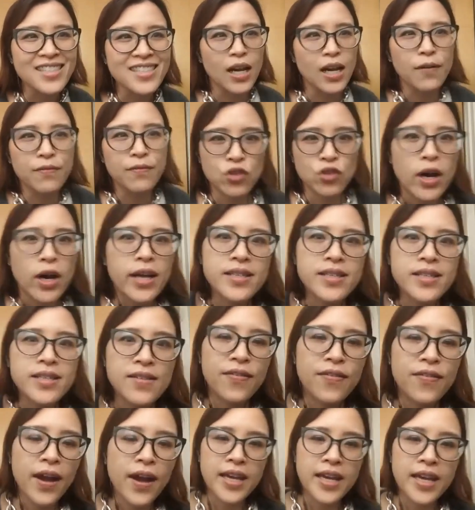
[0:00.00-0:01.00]
tough trying to
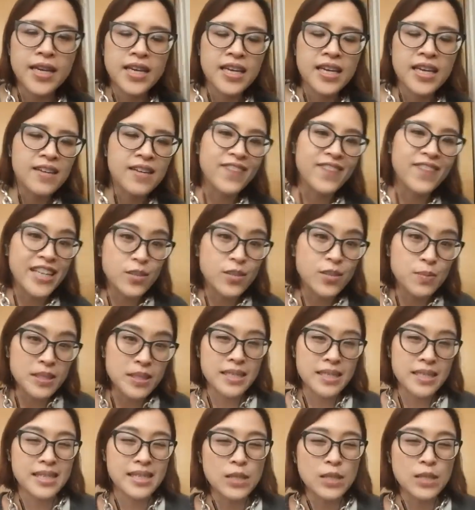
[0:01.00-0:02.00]
find investments.
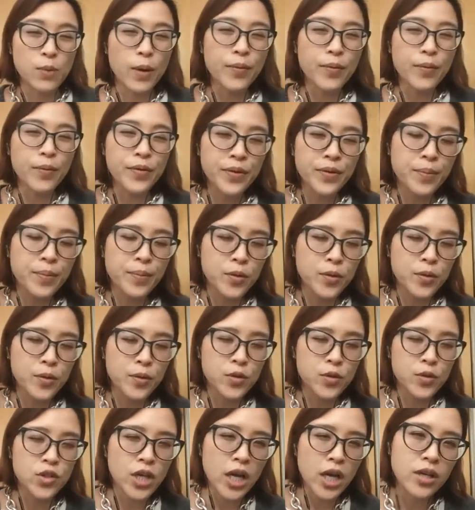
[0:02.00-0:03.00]
Like that's probably the
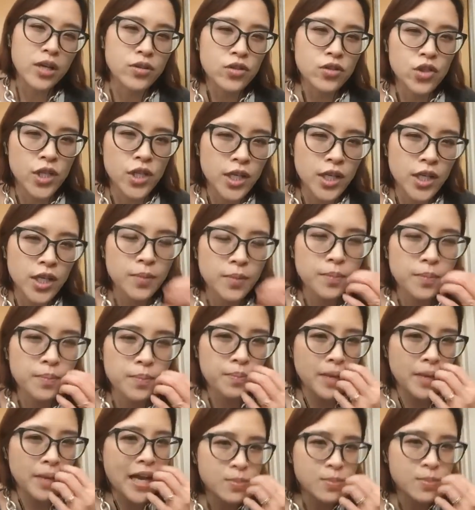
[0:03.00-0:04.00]
most challenging
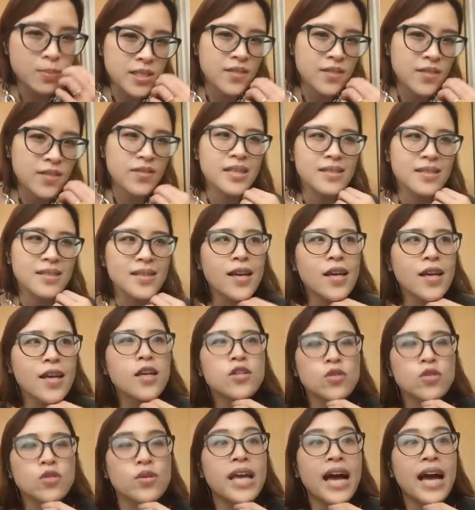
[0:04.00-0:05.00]
aspect of this.
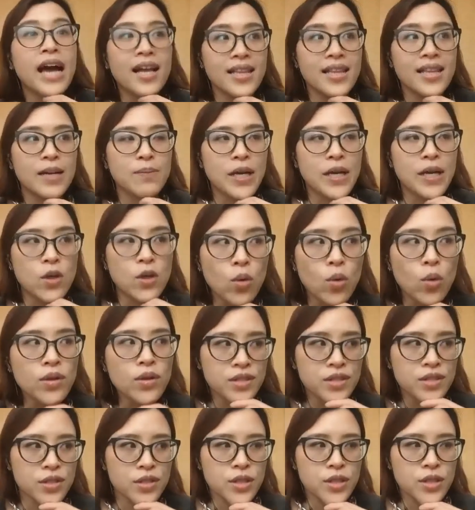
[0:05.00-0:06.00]
So yeah, like my goal is
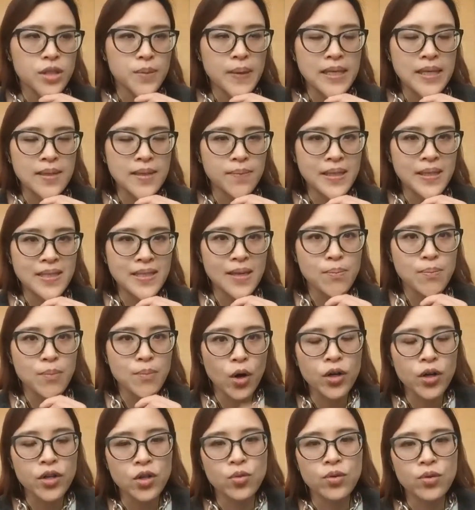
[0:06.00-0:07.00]
to just basically
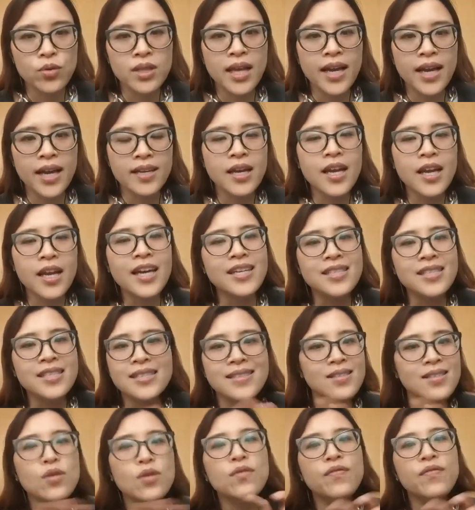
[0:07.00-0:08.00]
market the Green Line because it's
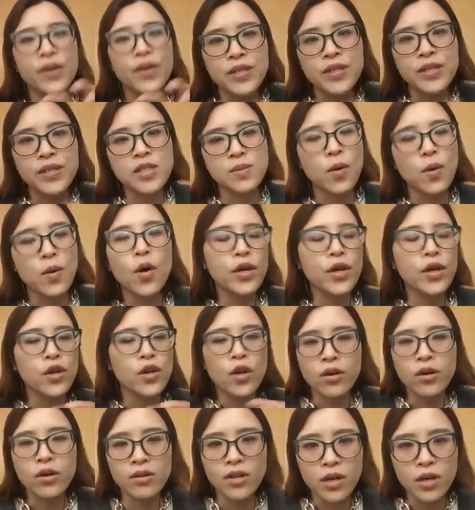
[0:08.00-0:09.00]
still very small and
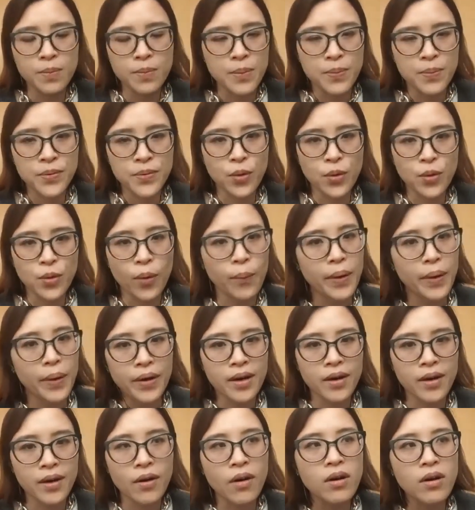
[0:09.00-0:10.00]
not a lot of people know about
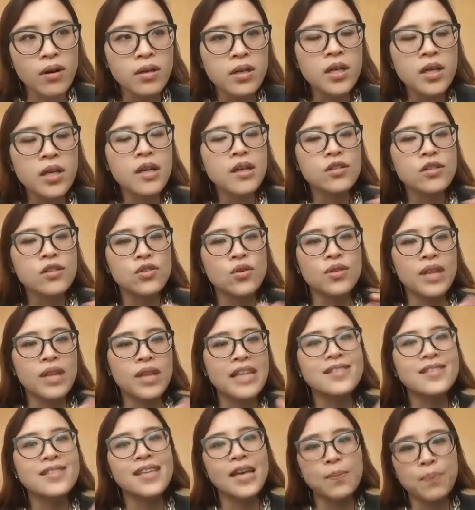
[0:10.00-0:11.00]
it at all. So
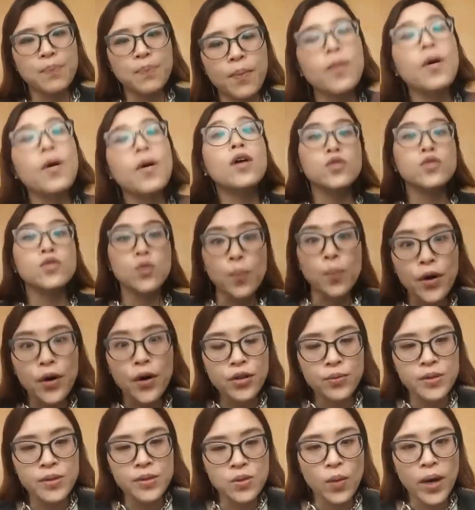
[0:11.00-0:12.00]
that's like also part
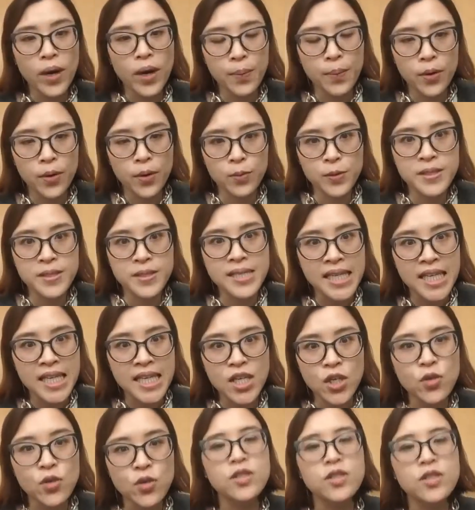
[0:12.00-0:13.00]
of the reason why I partner with City
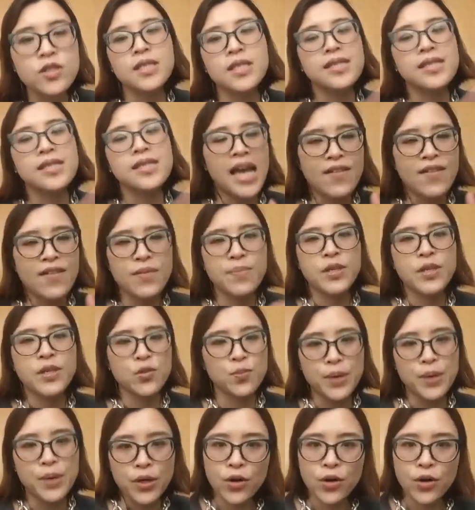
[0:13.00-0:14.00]
News, because they have a much
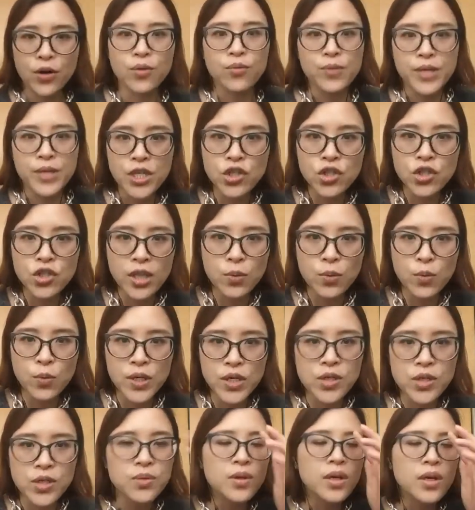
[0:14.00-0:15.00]
bigger reach than we
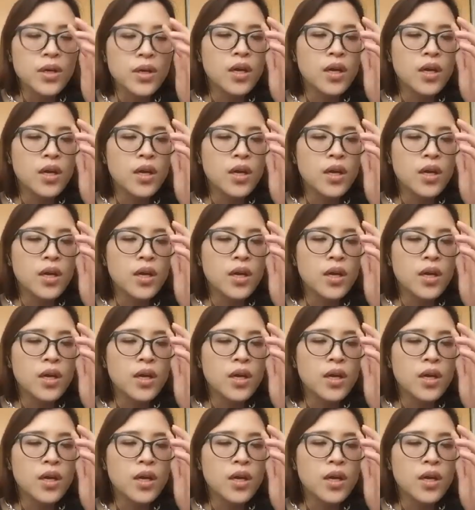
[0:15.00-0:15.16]
do.